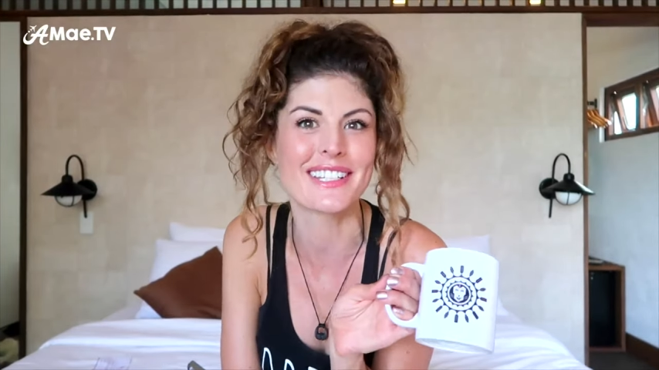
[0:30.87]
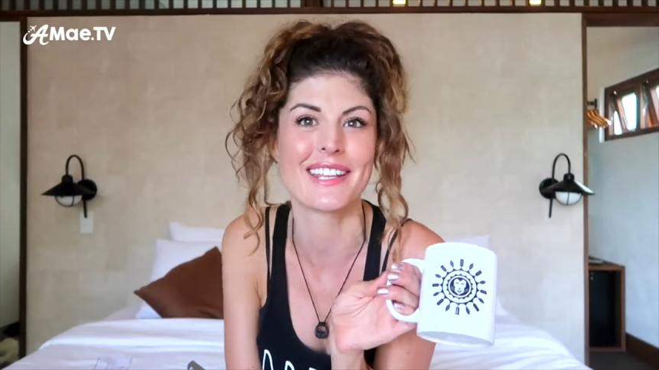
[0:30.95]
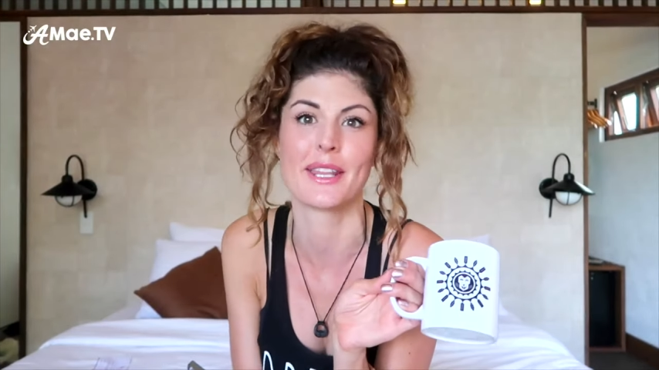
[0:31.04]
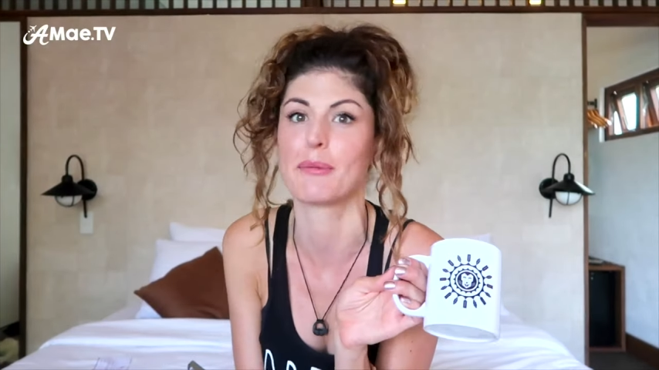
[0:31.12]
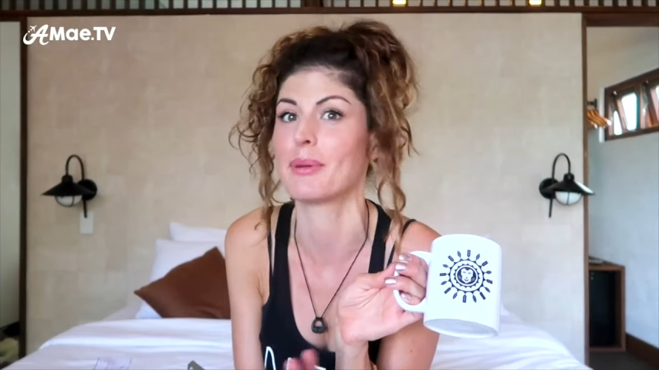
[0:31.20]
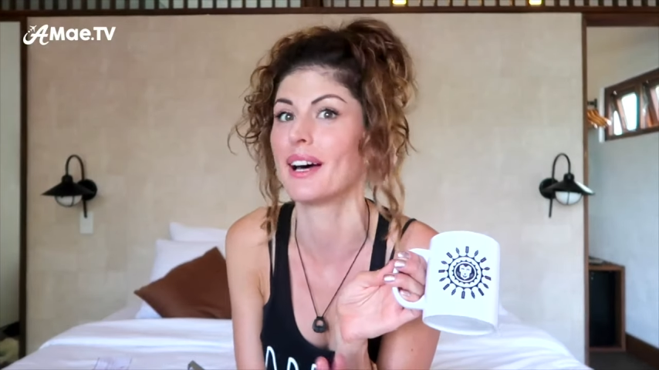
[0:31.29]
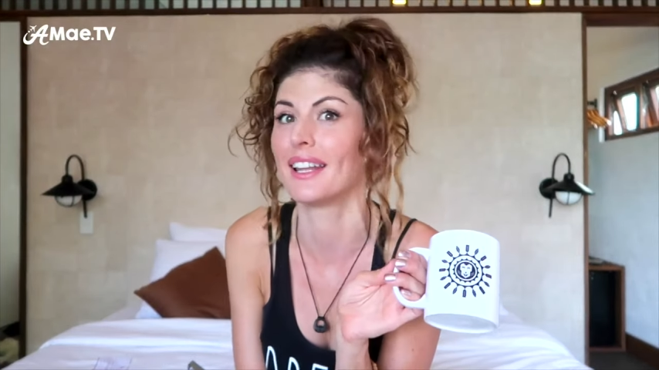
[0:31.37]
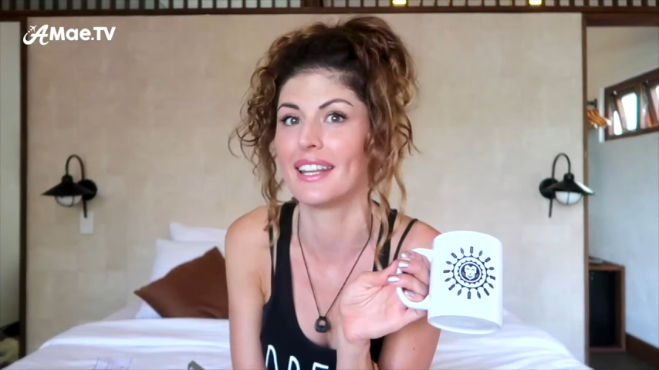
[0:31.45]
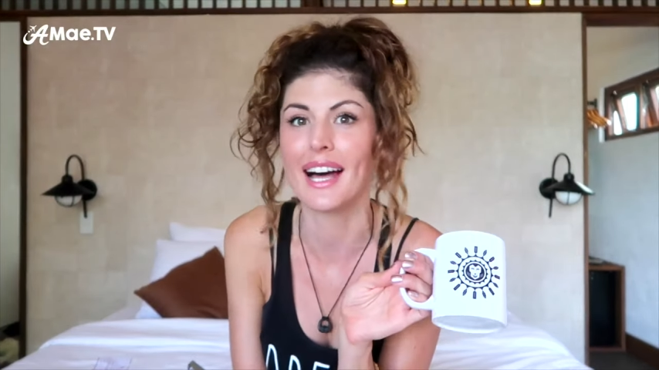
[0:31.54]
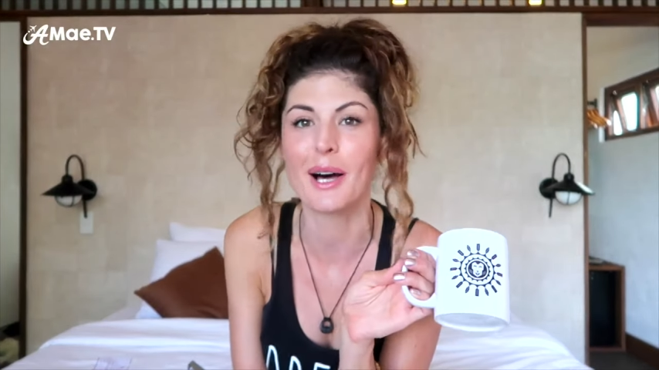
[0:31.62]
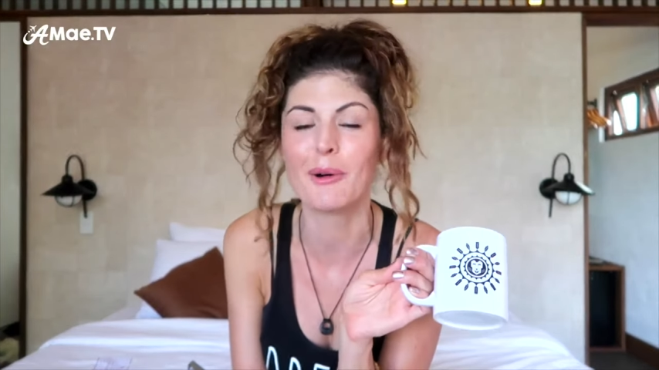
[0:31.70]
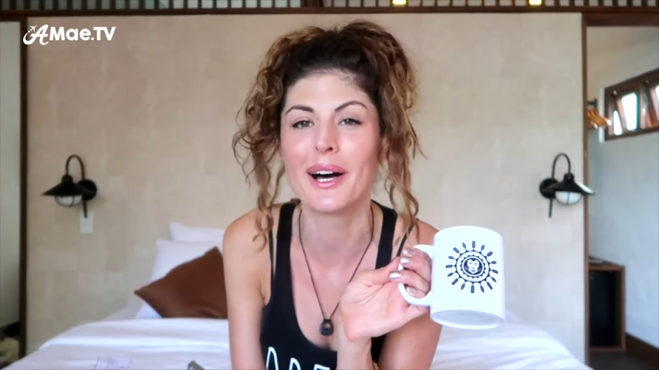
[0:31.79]
in the
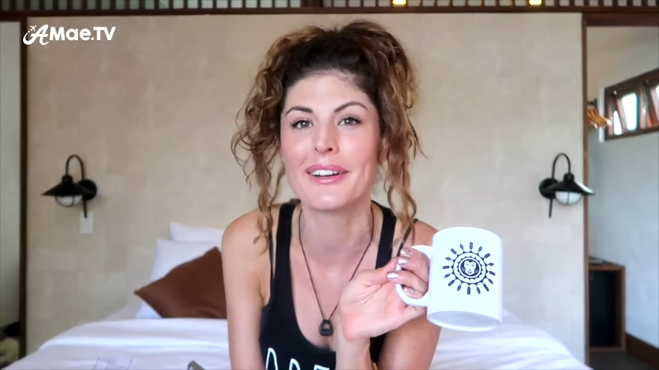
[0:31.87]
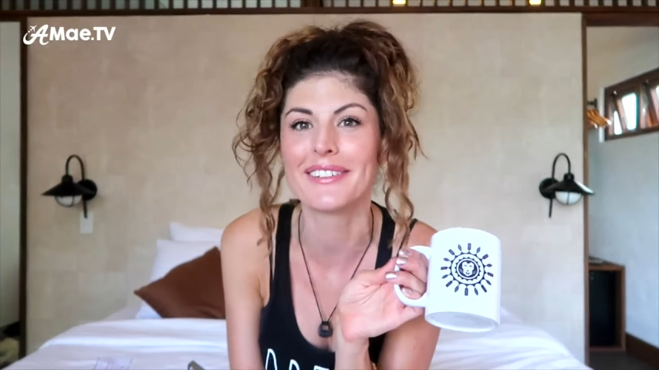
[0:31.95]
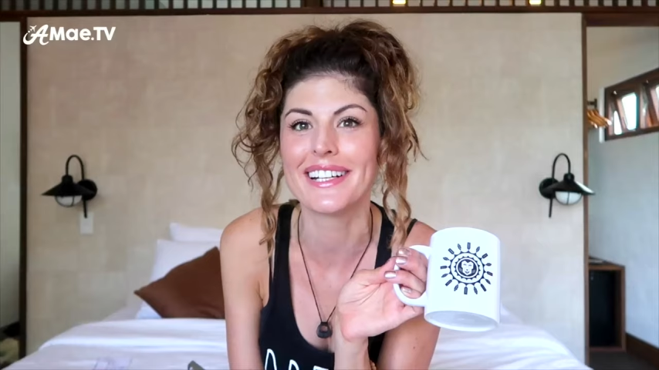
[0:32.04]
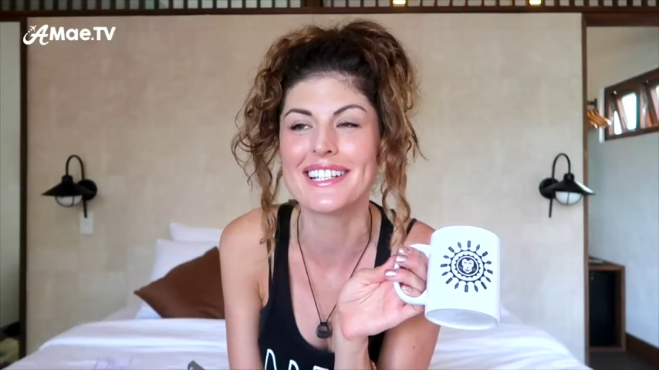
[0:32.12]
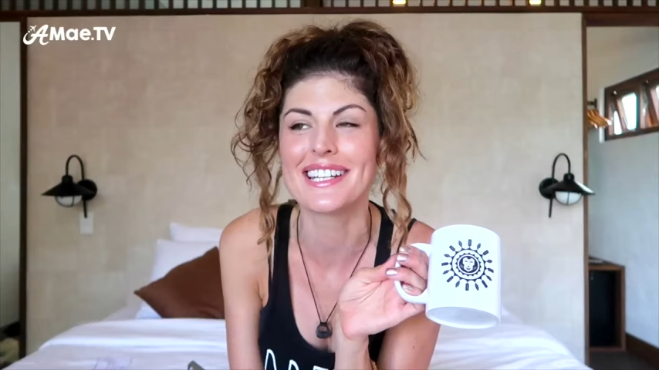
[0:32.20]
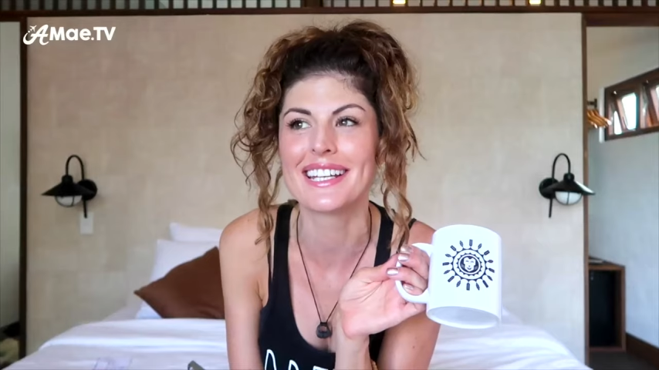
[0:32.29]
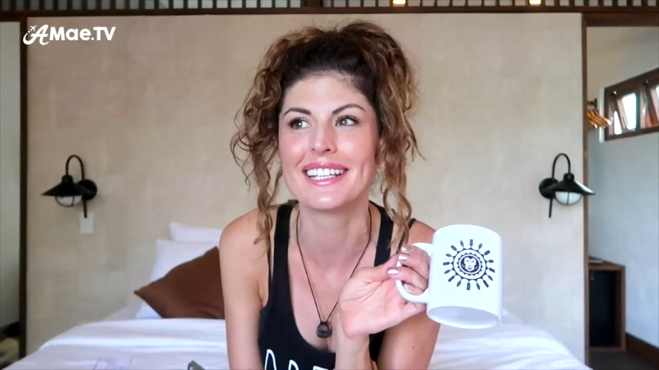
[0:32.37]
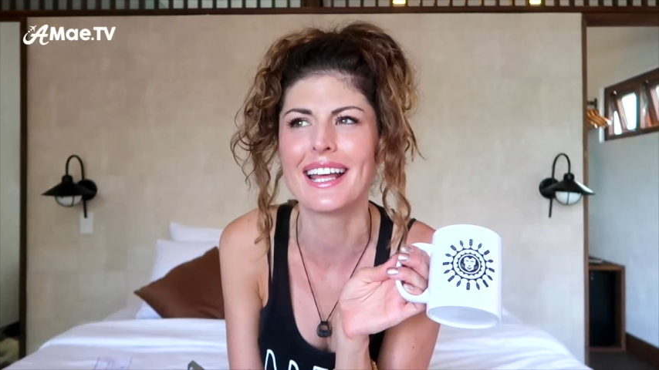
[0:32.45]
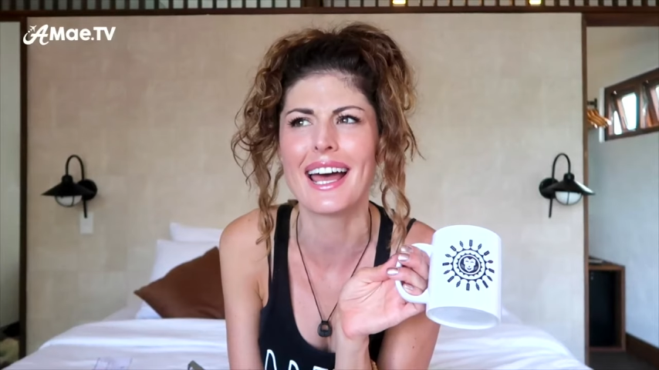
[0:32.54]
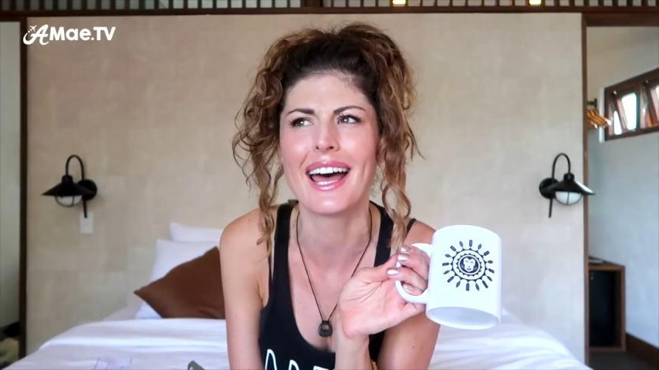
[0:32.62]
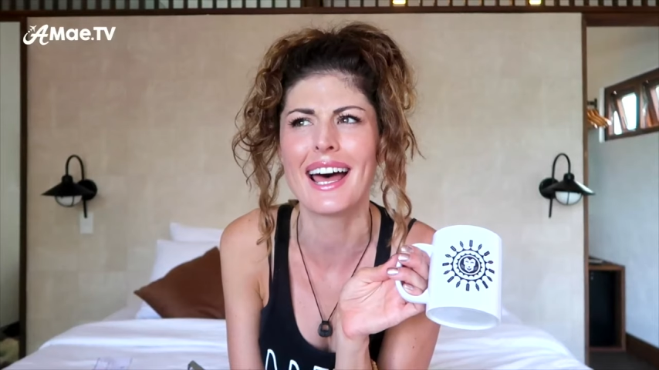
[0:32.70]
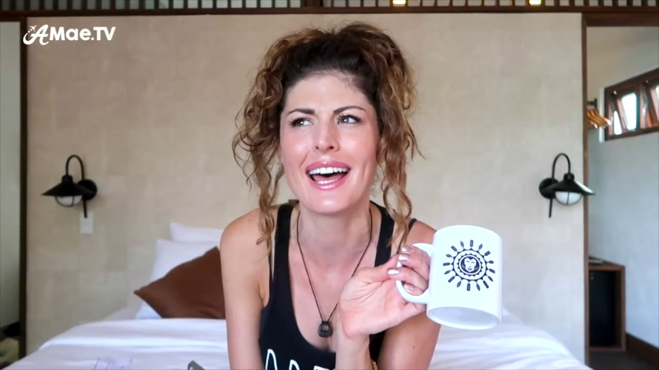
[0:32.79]
Palawan region,
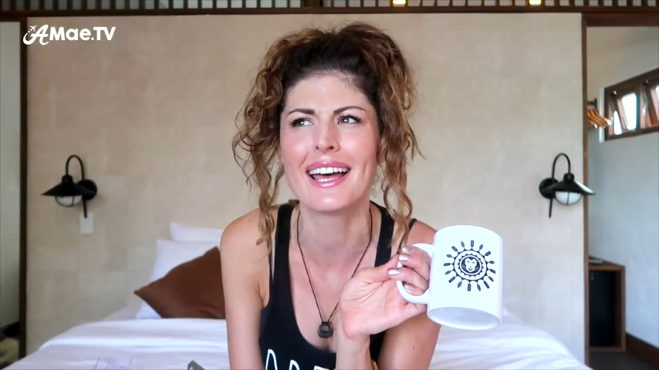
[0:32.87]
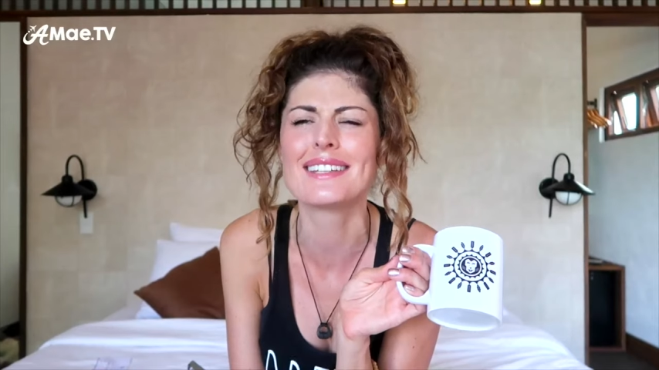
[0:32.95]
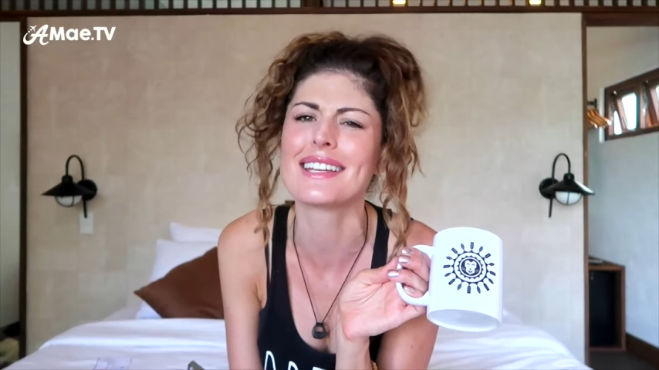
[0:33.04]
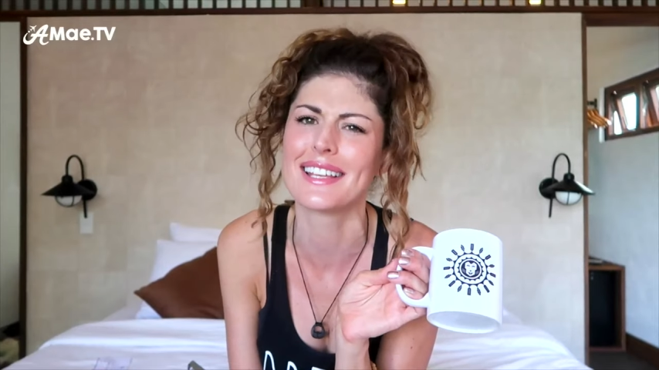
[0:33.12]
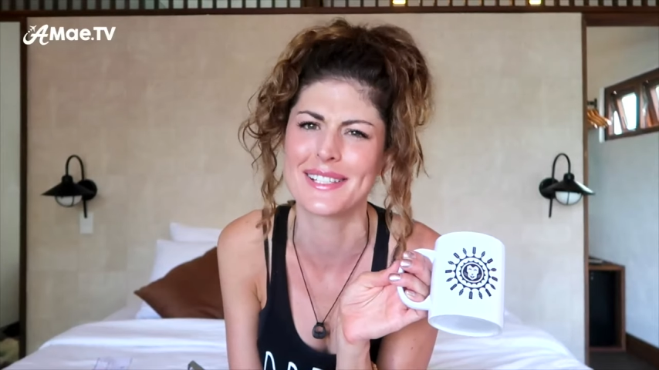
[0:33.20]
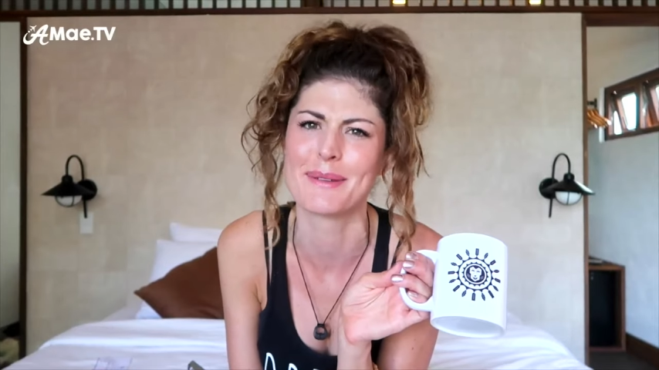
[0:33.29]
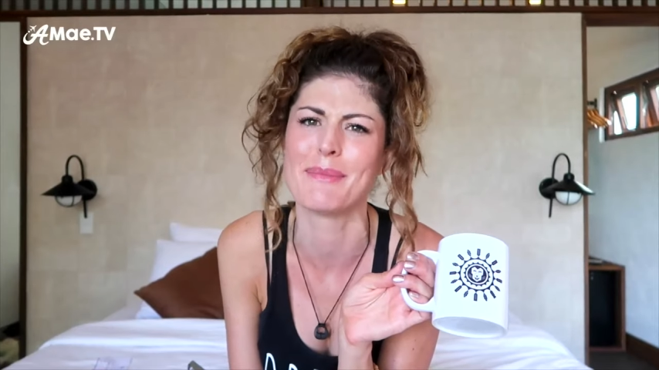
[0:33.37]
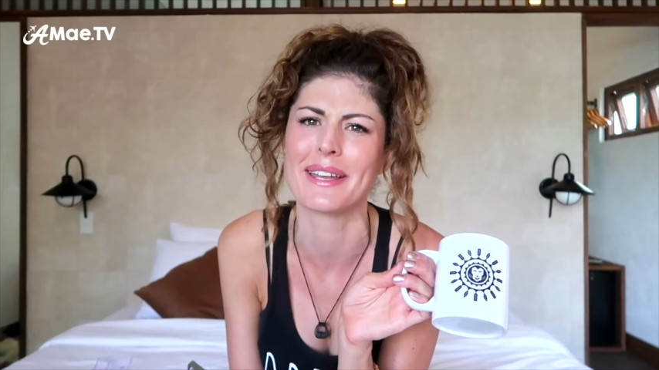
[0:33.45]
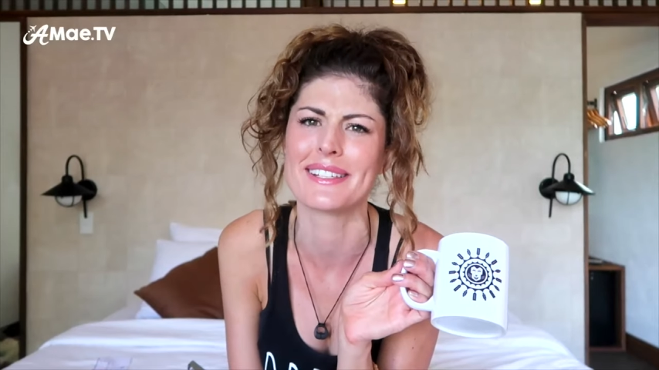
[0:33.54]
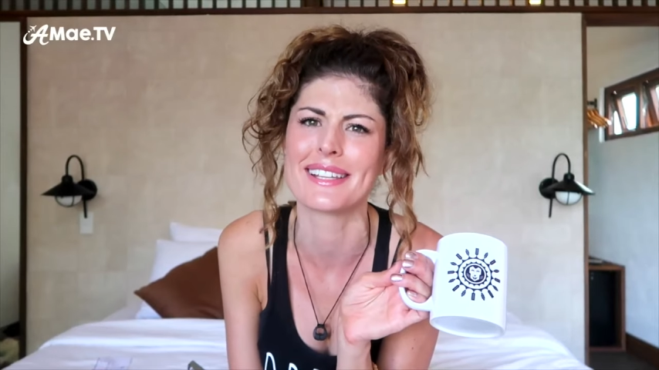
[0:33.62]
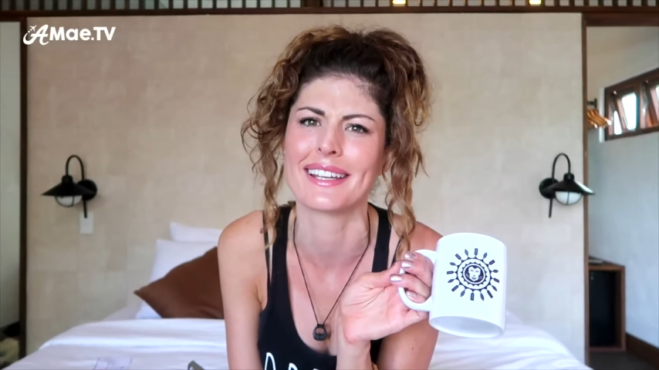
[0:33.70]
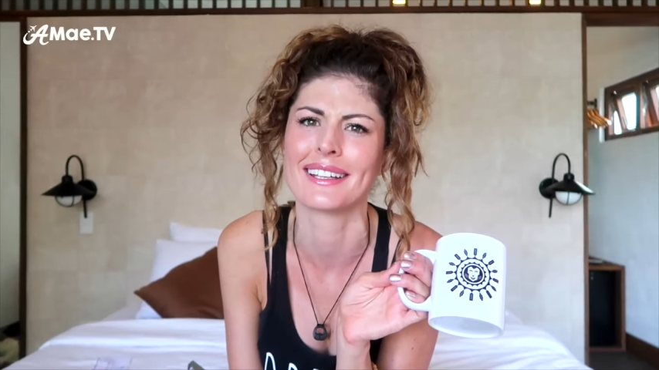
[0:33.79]
and it's
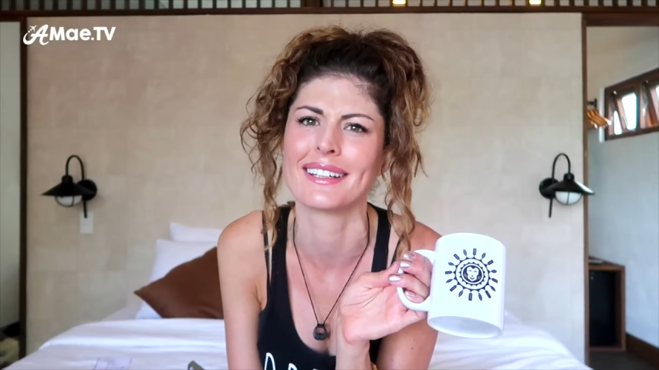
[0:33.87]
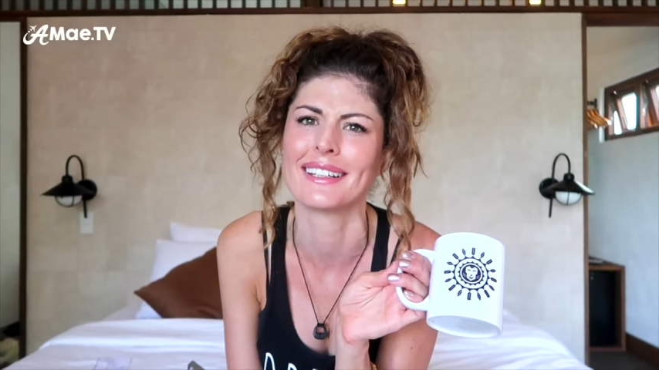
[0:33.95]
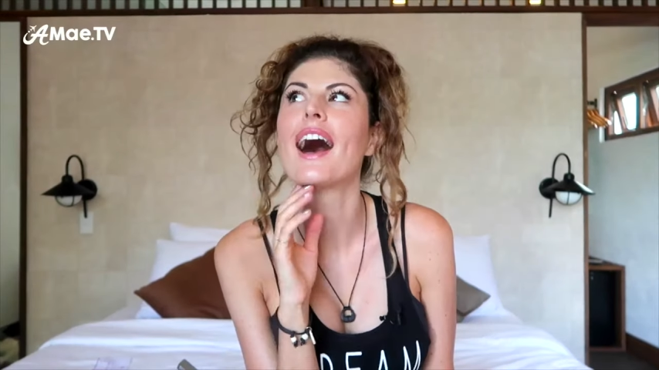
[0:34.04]
amazing.